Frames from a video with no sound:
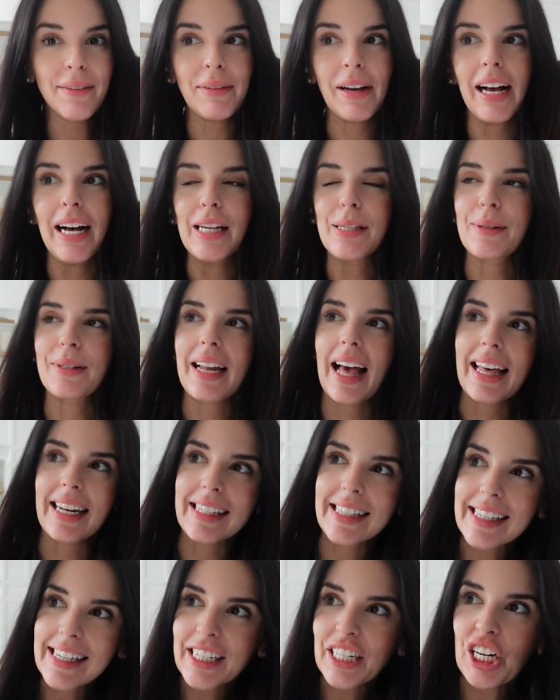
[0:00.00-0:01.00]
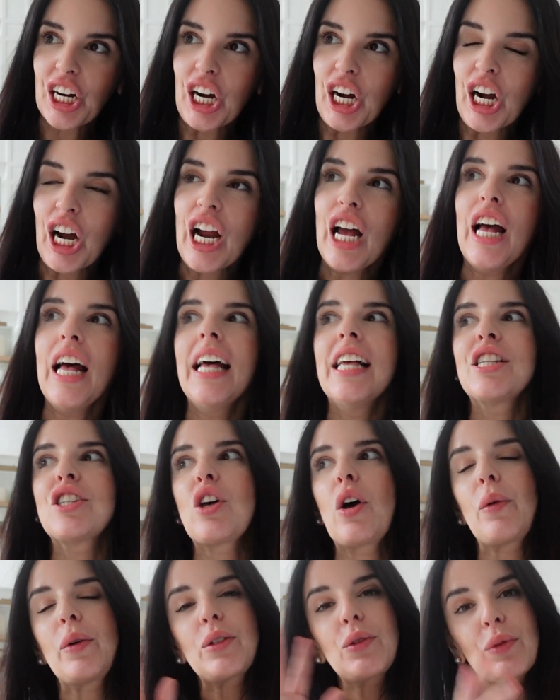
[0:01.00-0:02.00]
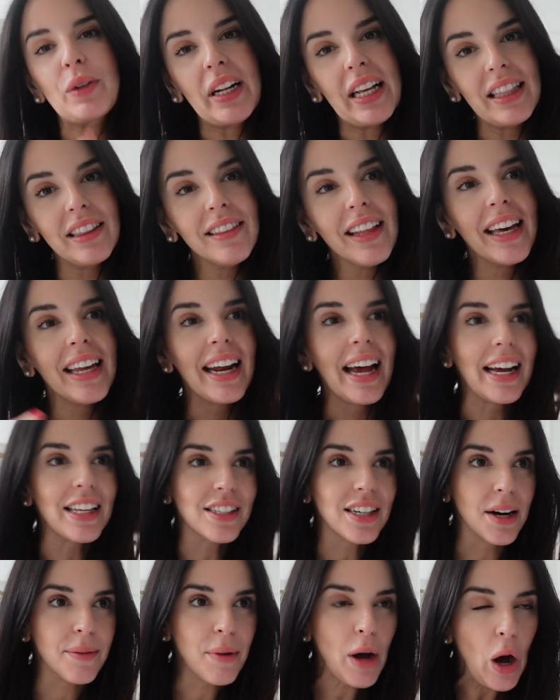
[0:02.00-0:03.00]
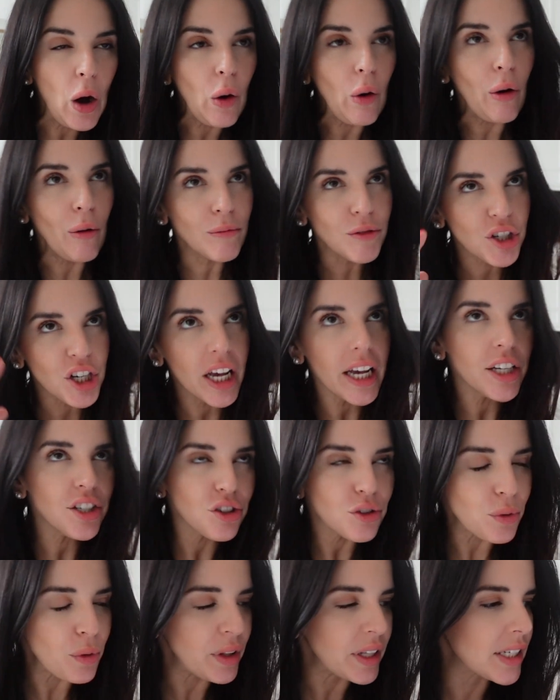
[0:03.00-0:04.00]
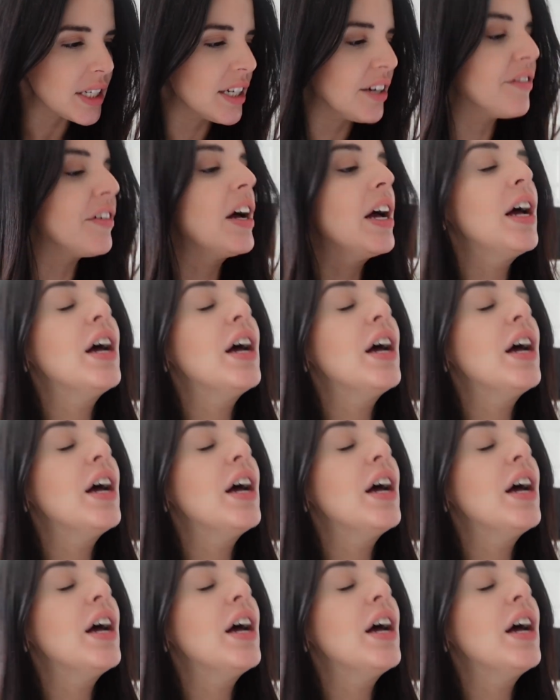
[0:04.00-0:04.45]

My husband had a dinner, so I was running late. I had to come home, change, all that stuff.